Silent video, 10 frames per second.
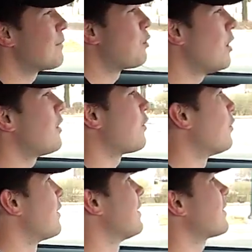put
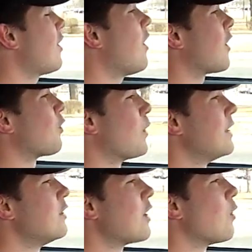through this car
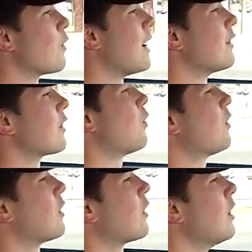when you go around the
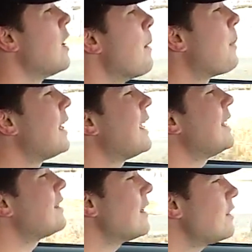corner. But
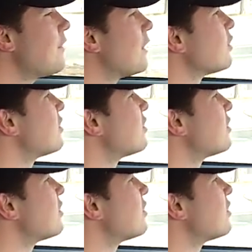it does feel